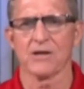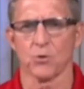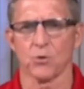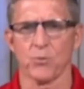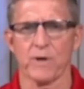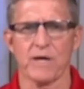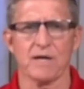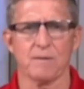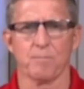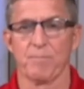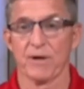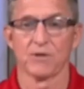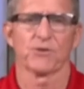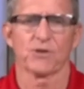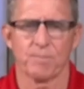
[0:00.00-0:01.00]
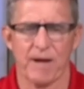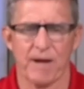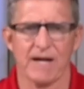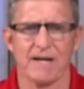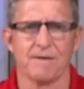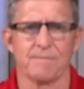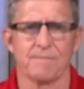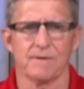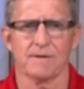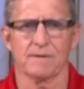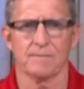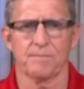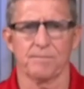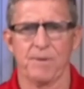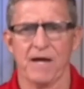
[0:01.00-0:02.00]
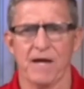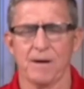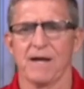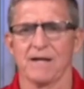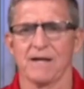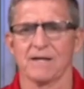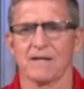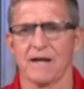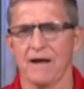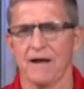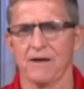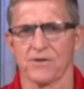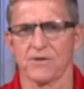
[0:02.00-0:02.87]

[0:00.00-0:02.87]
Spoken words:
So we built the Panamanian Canal.